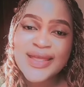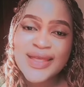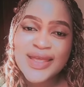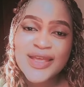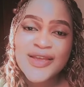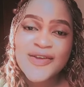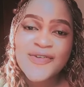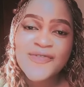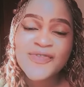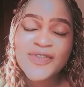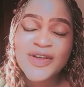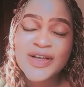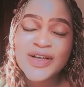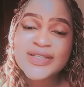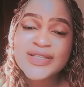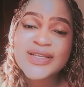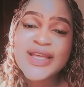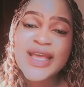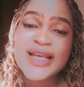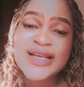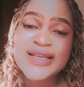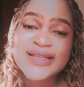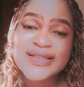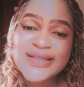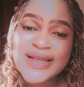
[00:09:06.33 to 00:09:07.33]
give that
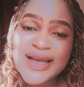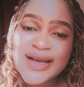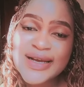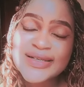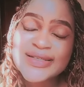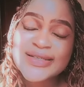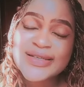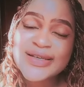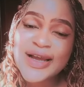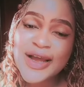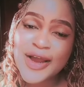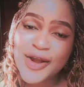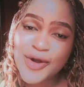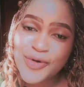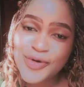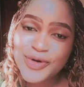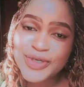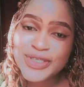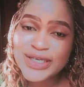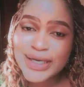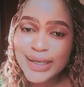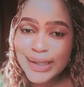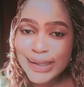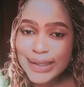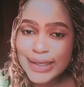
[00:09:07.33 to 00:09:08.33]
exact
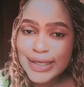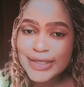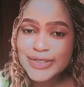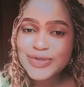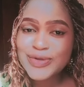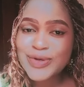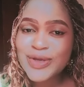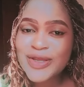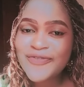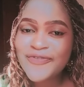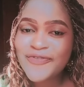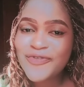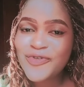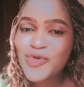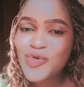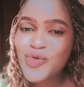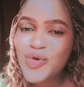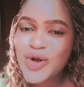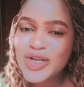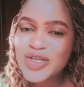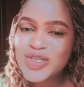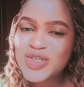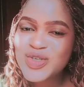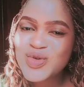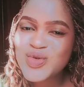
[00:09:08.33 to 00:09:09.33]
carrot color. So if you
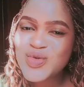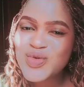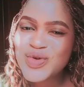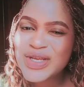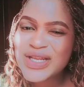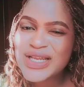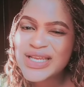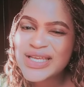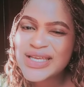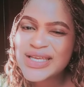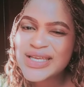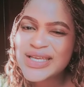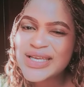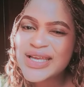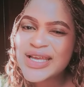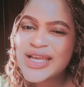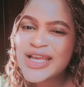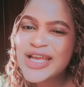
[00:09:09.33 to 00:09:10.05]
want to really